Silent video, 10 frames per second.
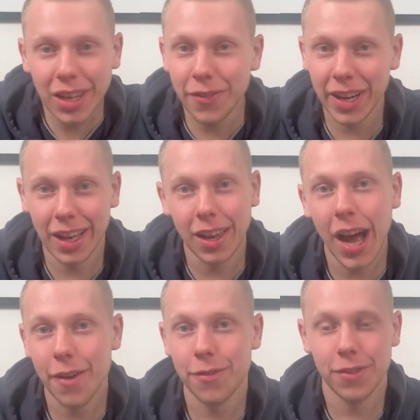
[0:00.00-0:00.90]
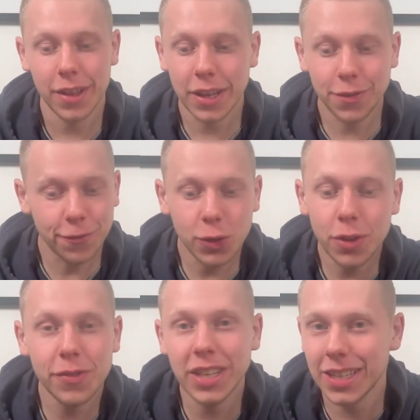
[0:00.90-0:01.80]
living a life that's full
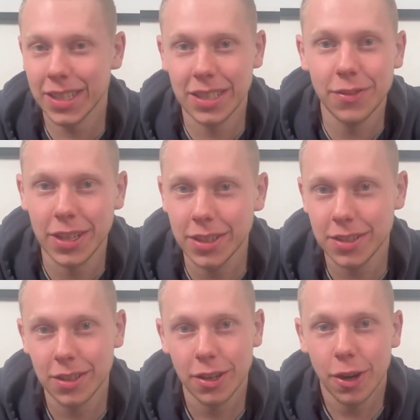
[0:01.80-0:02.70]
of these activities,